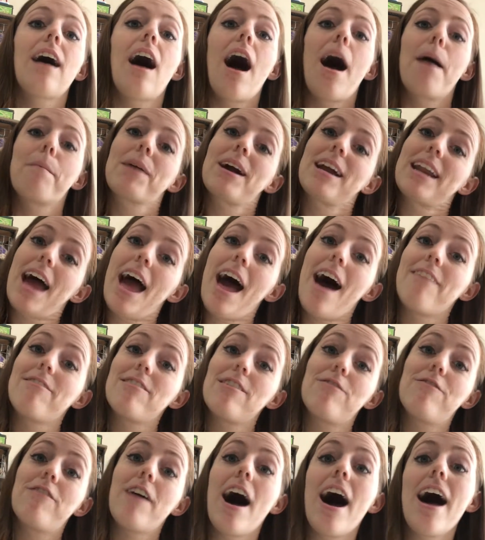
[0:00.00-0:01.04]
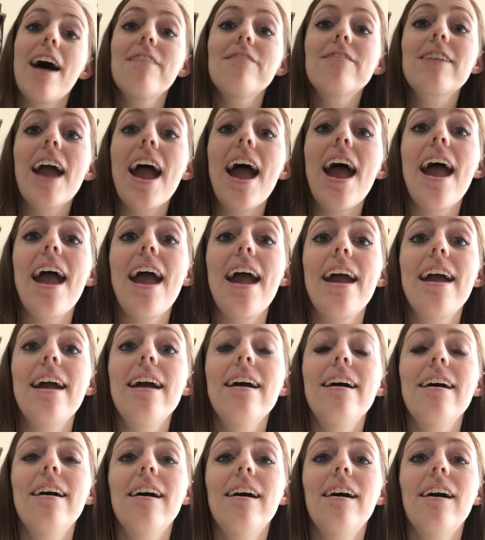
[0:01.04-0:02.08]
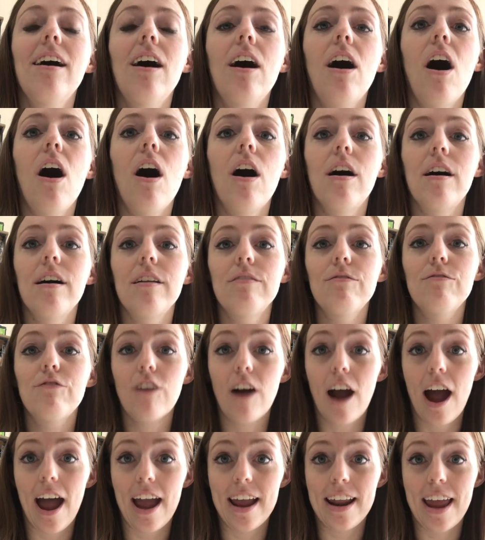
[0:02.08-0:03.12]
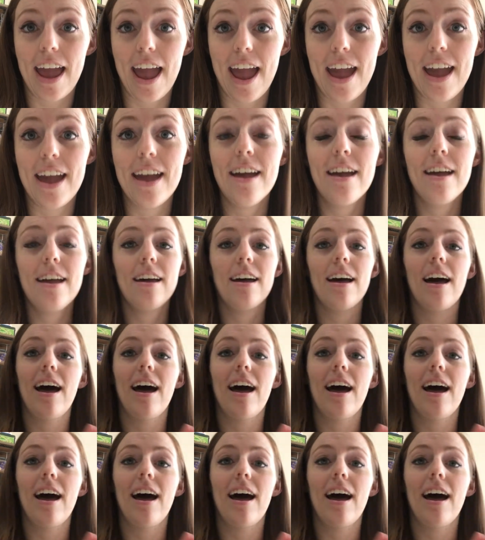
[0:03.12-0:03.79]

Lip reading: I'm going to have the 5K on Friday,